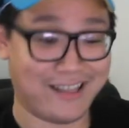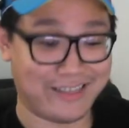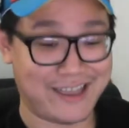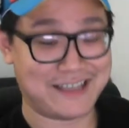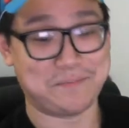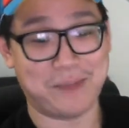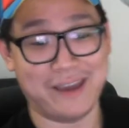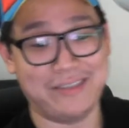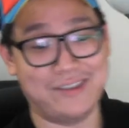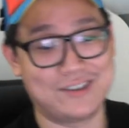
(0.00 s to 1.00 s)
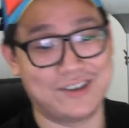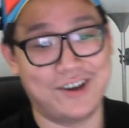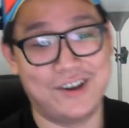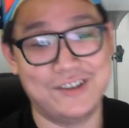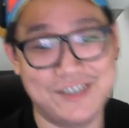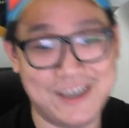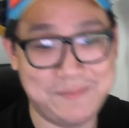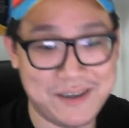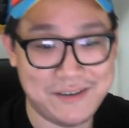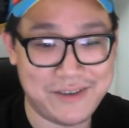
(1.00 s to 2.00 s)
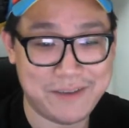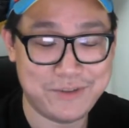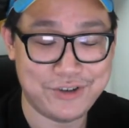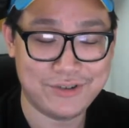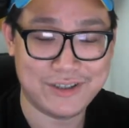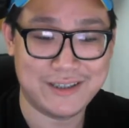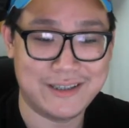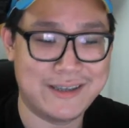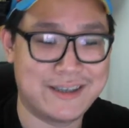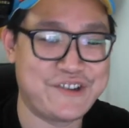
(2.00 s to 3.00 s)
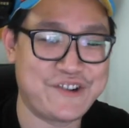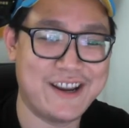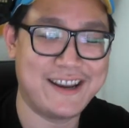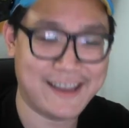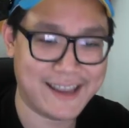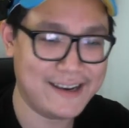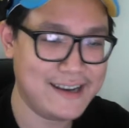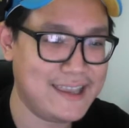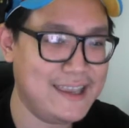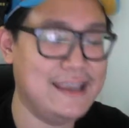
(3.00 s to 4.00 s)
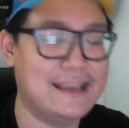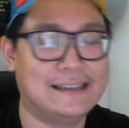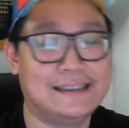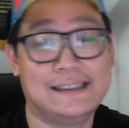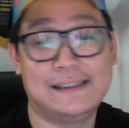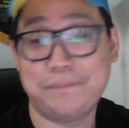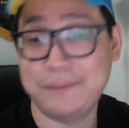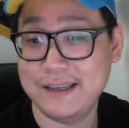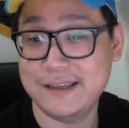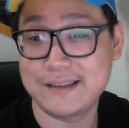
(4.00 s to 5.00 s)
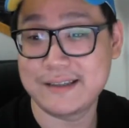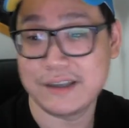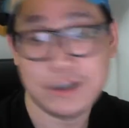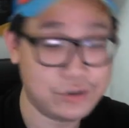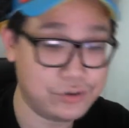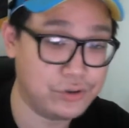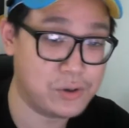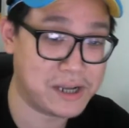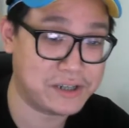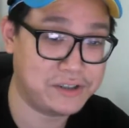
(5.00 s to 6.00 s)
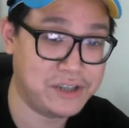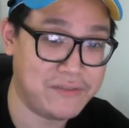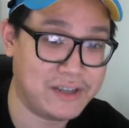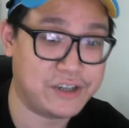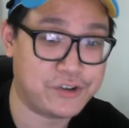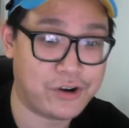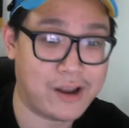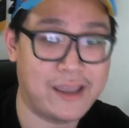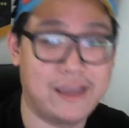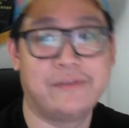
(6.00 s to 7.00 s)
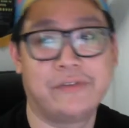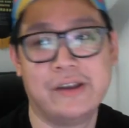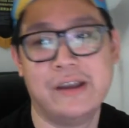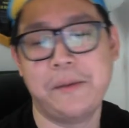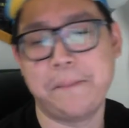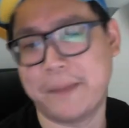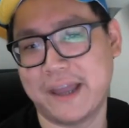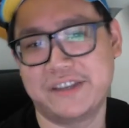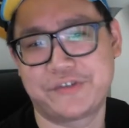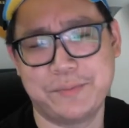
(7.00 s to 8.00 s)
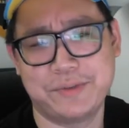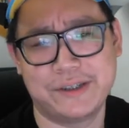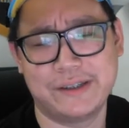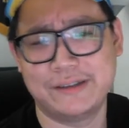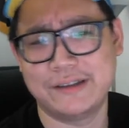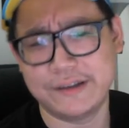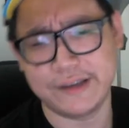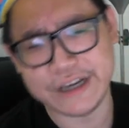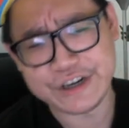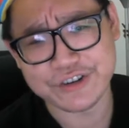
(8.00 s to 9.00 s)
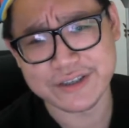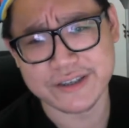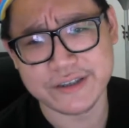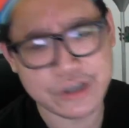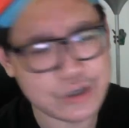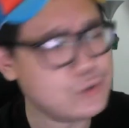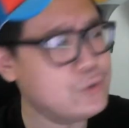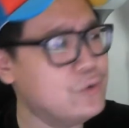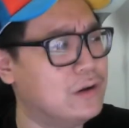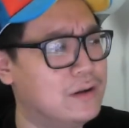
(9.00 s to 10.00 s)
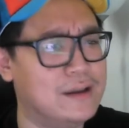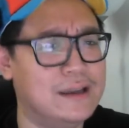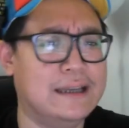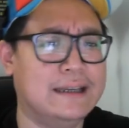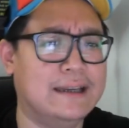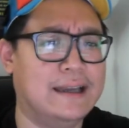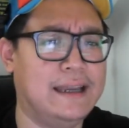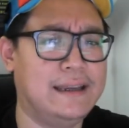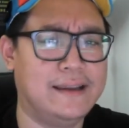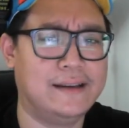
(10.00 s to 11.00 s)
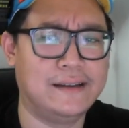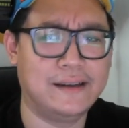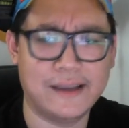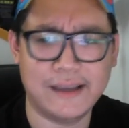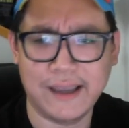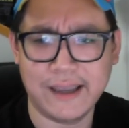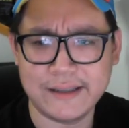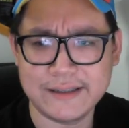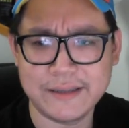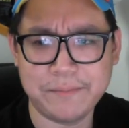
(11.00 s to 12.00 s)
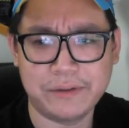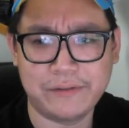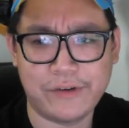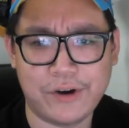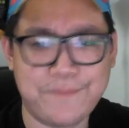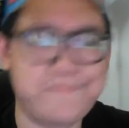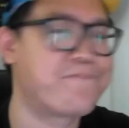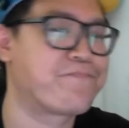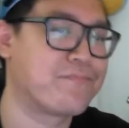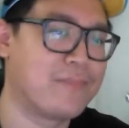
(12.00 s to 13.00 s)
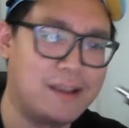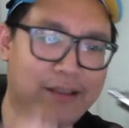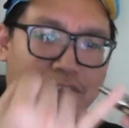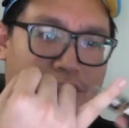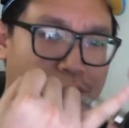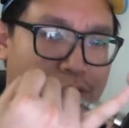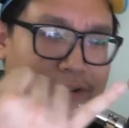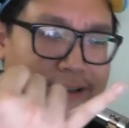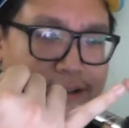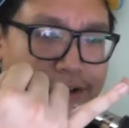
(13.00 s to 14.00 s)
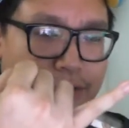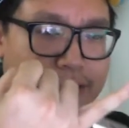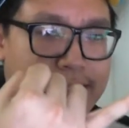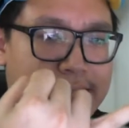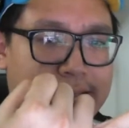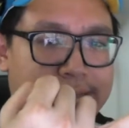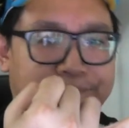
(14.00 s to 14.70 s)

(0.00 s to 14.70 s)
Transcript: that's my thoughts on JP Vape Juice's Tre Candy. Please do go and give it a try if my description interests you. Again, in simple form, not overly sweet,